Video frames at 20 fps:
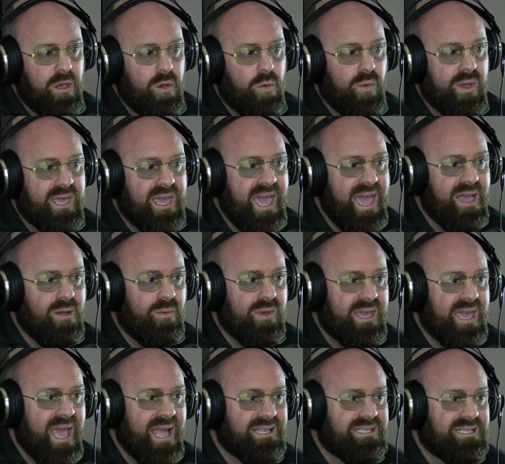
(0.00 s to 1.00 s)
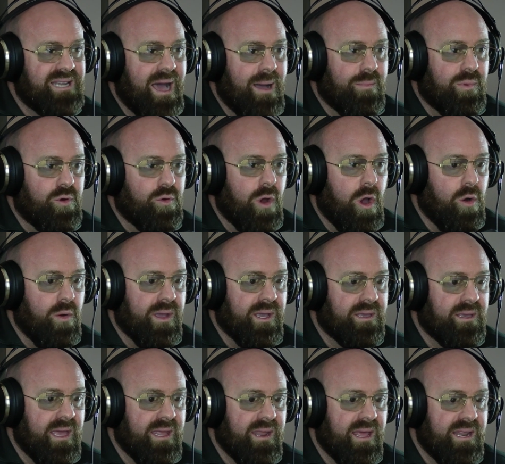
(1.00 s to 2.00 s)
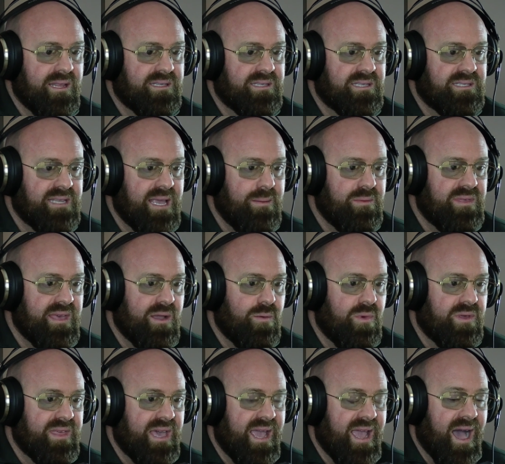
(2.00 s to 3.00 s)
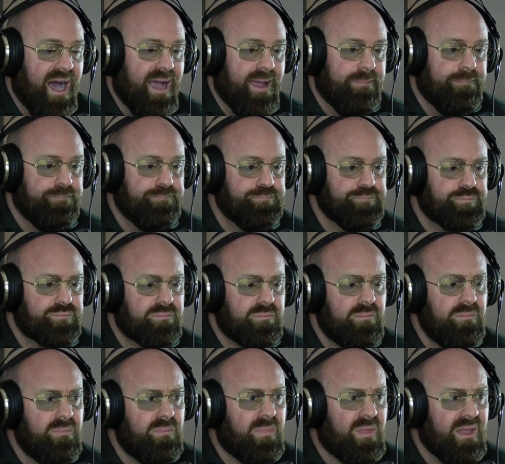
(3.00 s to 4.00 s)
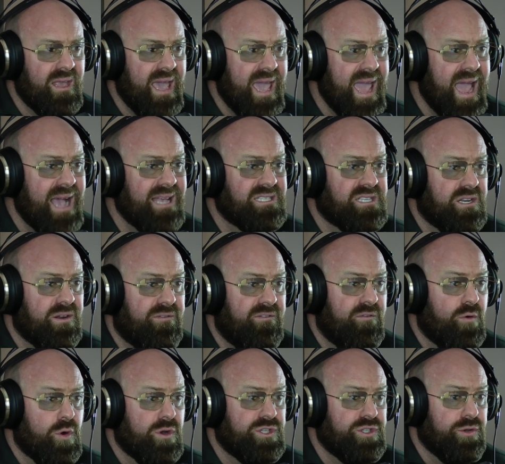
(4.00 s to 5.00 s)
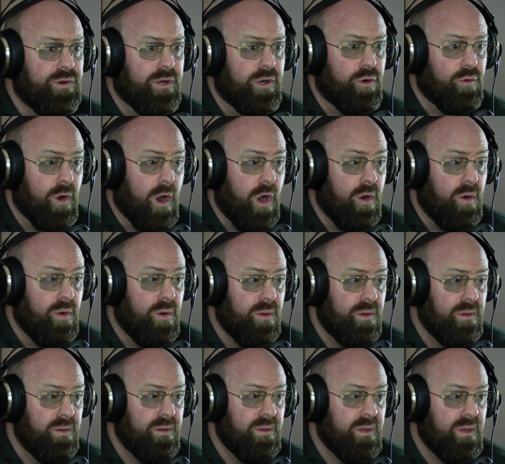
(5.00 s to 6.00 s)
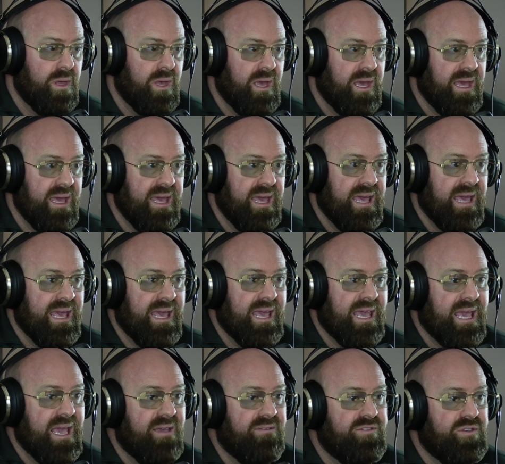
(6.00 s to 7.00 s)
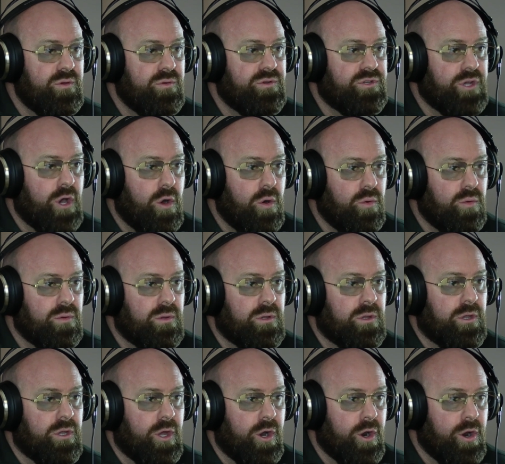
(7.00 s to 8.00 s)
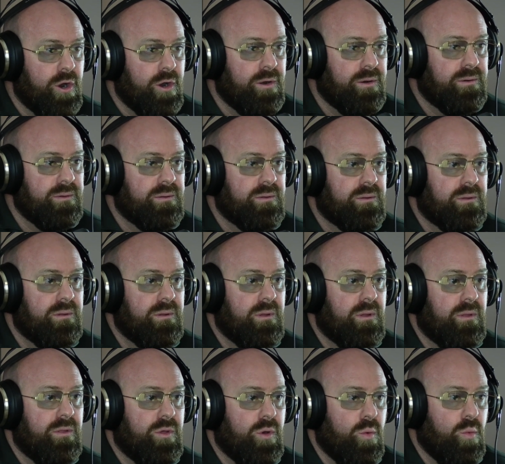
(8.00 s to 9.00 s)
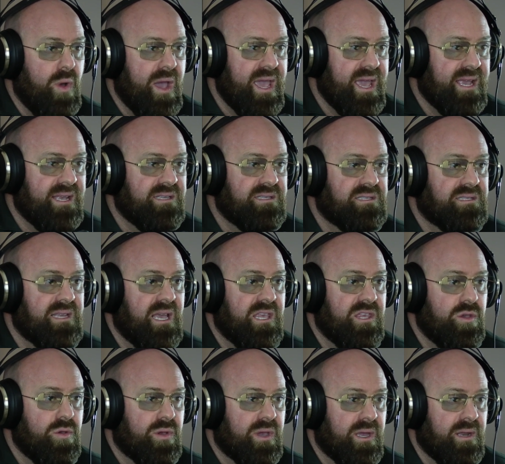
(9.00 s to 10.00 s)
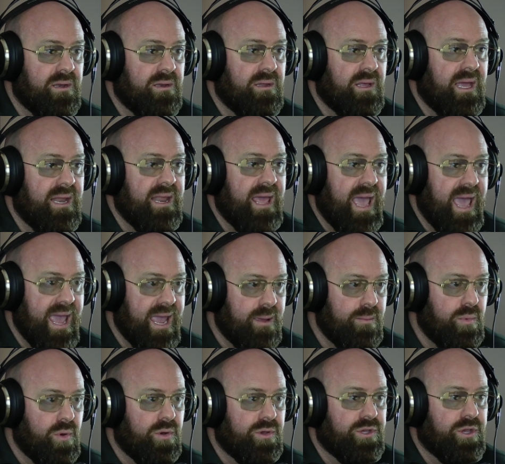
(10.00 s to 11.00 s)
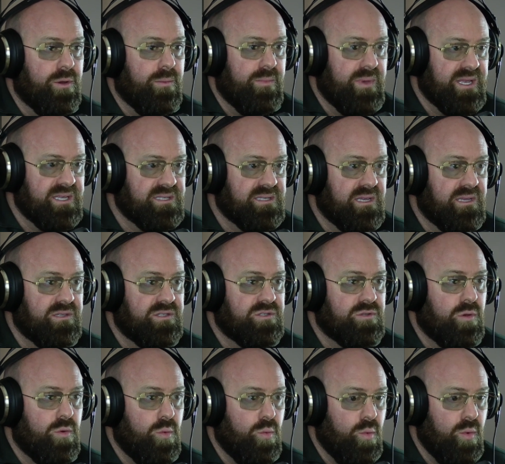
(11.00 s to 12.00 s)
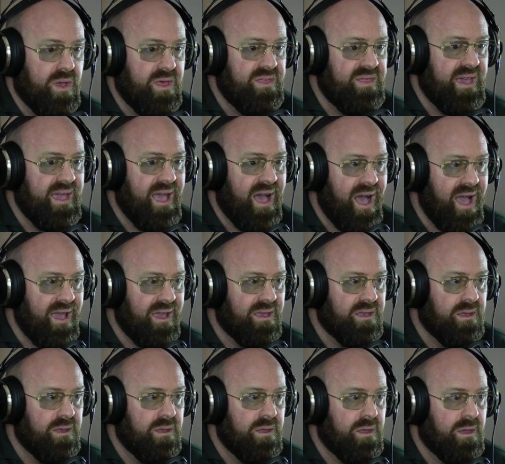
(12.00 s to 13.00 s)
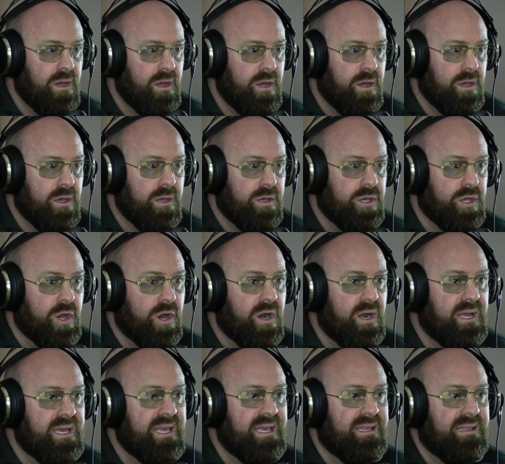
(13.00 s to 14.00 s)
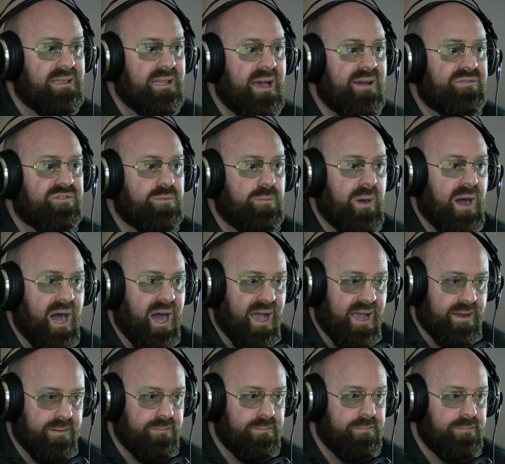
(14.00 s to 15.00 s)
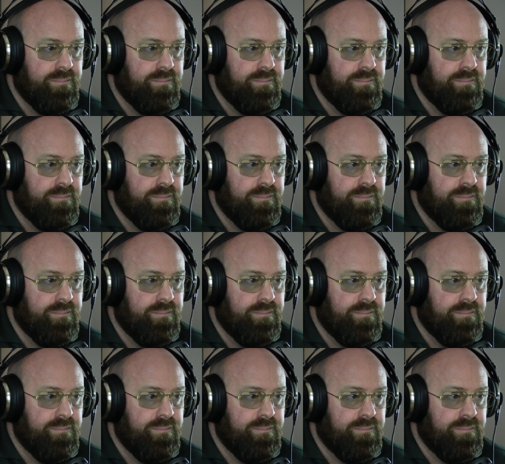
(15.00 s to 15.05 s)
We can't stop growing. And it's the same thing with AI. AI is going to force you to grow. If you don't learn the ways that you can enable your business with AI, you're going to get left behind.